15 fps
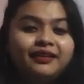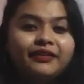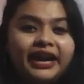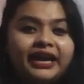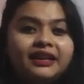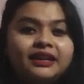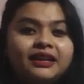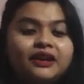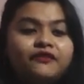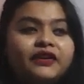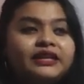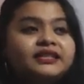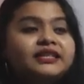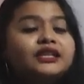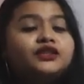Right? For
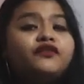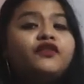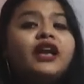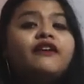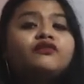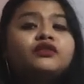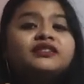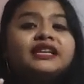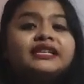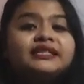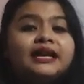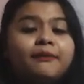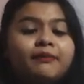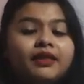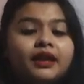instance, if you have to say
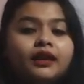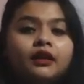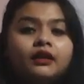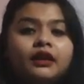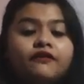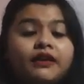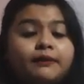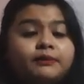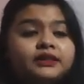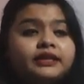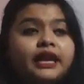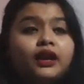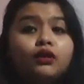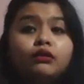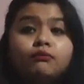something, if I'm
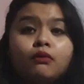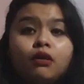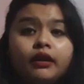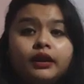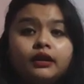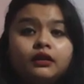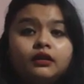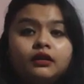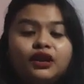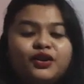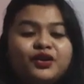saying good morning,